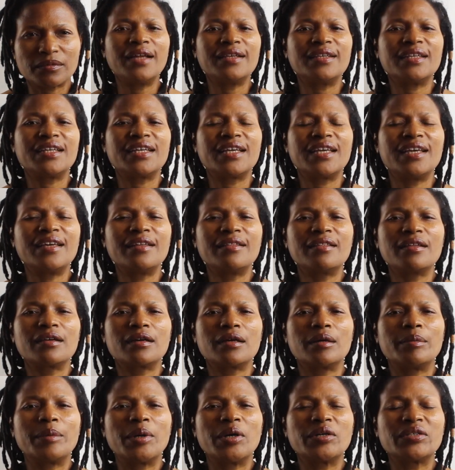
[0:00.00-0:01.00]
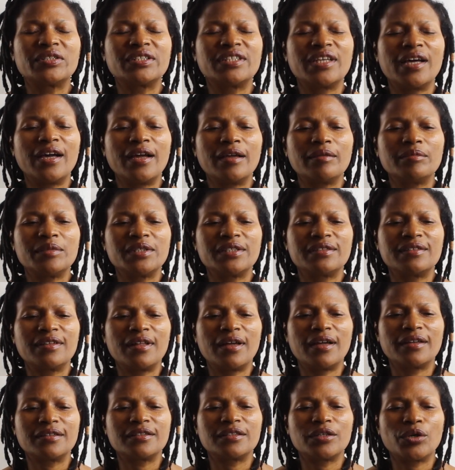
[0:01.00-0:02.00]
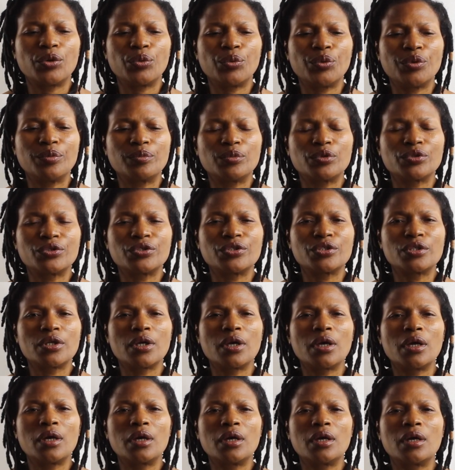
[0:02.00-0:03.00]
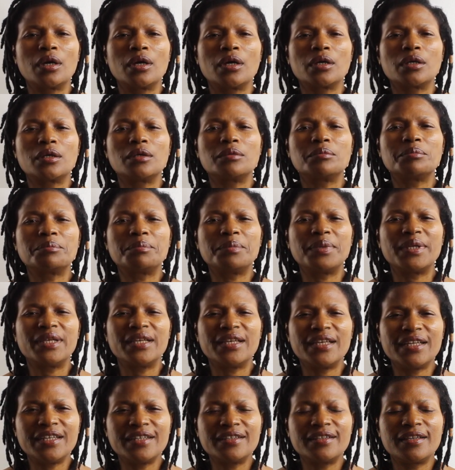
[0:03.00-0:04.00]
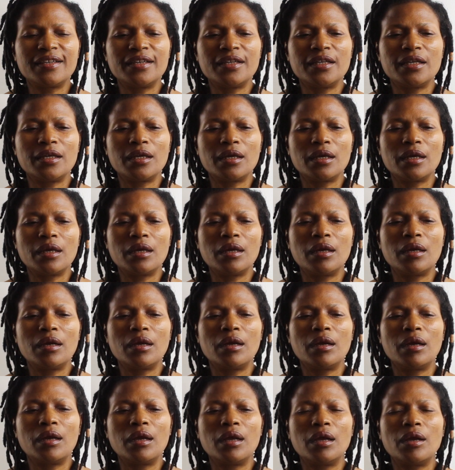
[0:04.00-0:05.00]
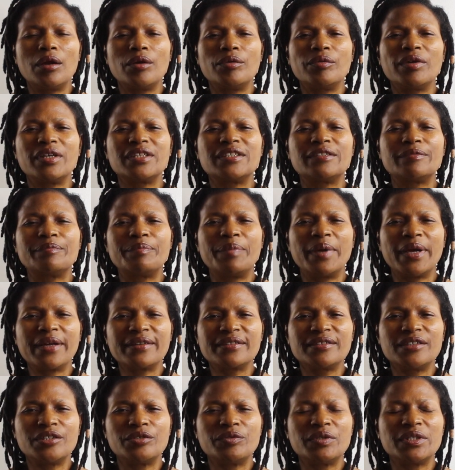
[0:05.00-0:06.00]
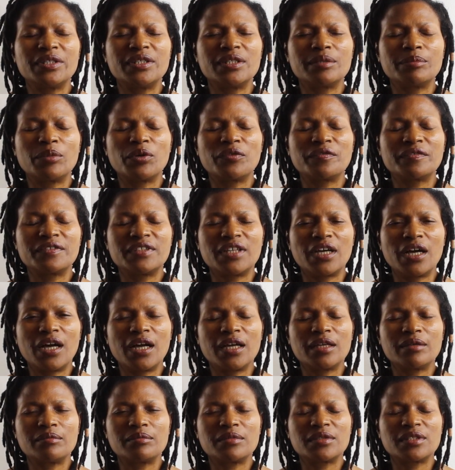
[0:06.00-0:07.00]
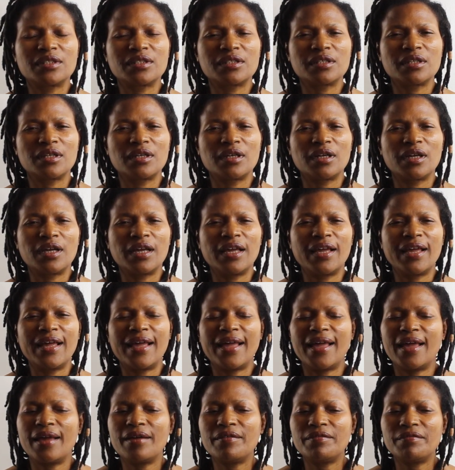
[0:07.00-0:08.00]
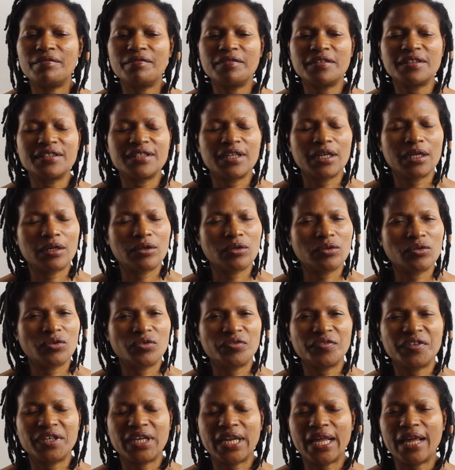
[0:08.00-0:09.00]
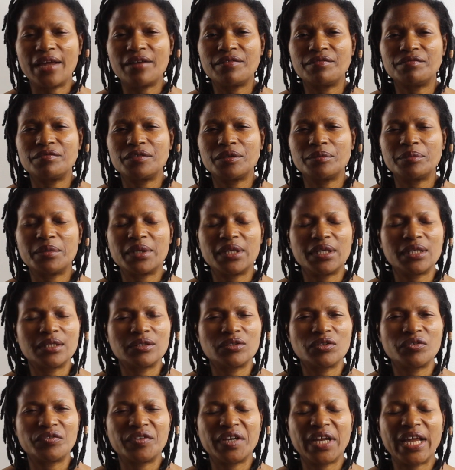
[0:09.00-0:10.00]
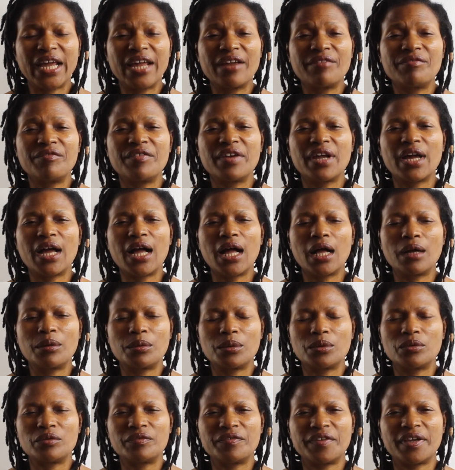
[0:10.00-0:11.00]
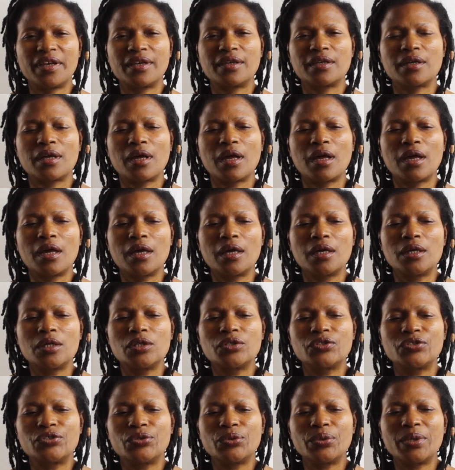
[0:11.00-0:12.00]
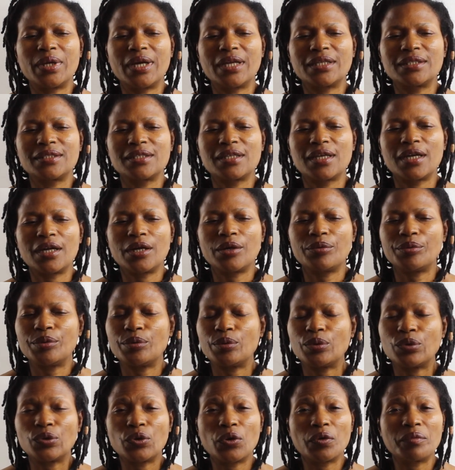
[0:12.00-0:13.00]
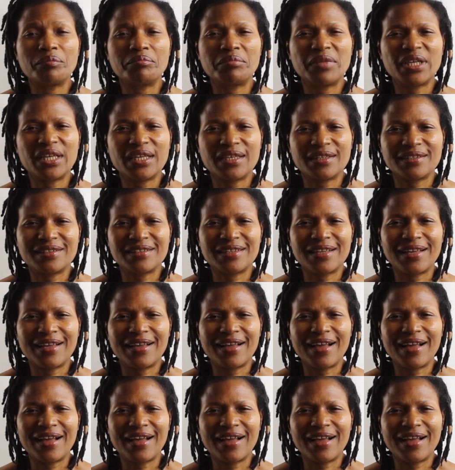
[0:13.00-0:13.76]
The key thing about time is that we must completely respect the rhythm of times, every second of it, every minute of it, every hour of it, so that we will not miss